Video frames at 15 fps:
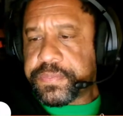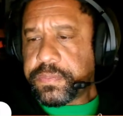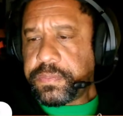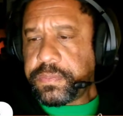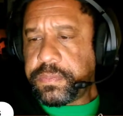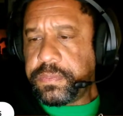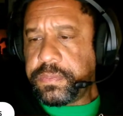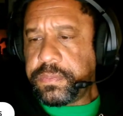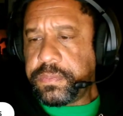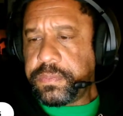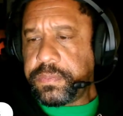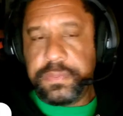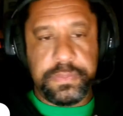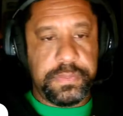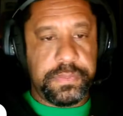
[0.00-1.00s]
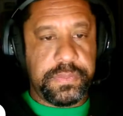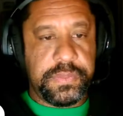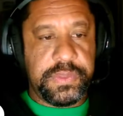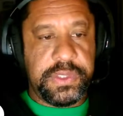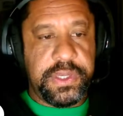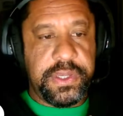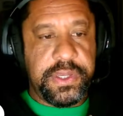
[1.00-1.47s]
So the new F-16
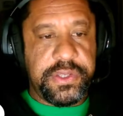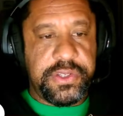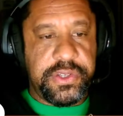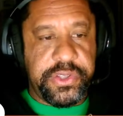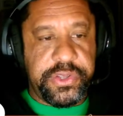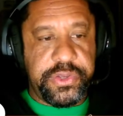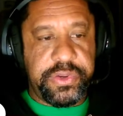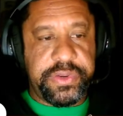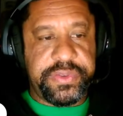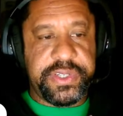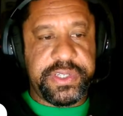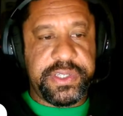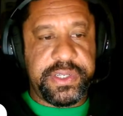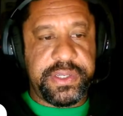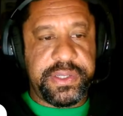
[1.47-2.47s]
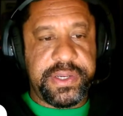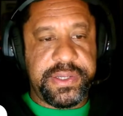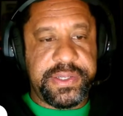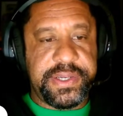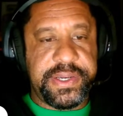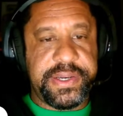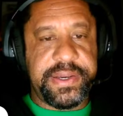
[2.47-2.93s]
has, yeah, I thought so.
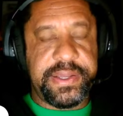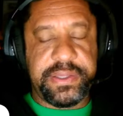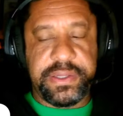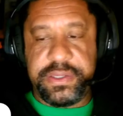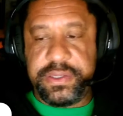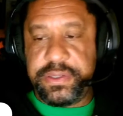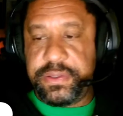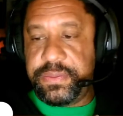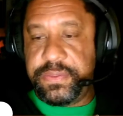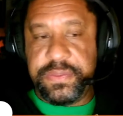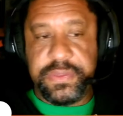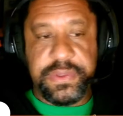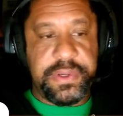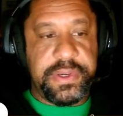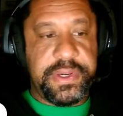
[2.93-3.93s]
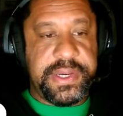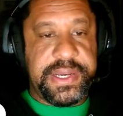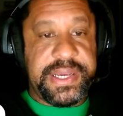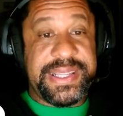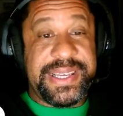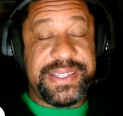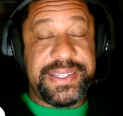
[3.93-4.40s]
And that single engine is
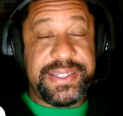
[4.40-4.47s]
loud.